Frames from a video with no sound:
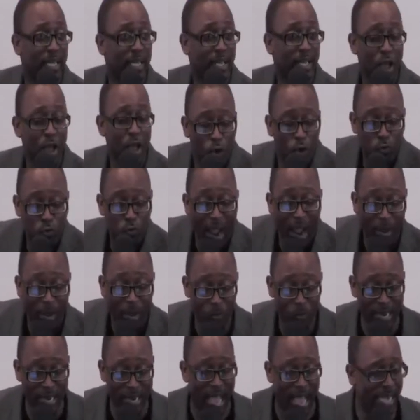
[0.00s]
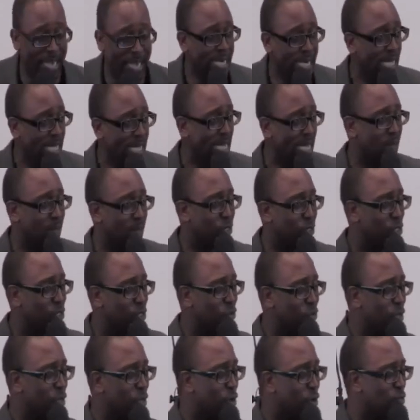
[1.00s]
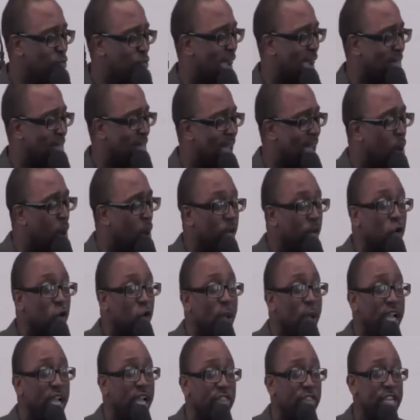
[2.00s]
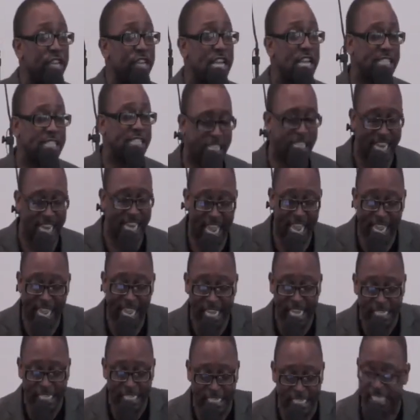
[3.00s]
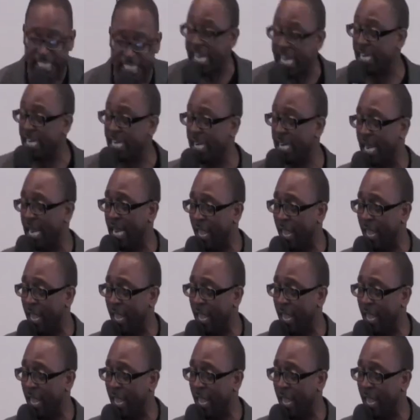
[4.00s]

Right when I needed him, sooner than right now and quicker than yesterday, suddenly.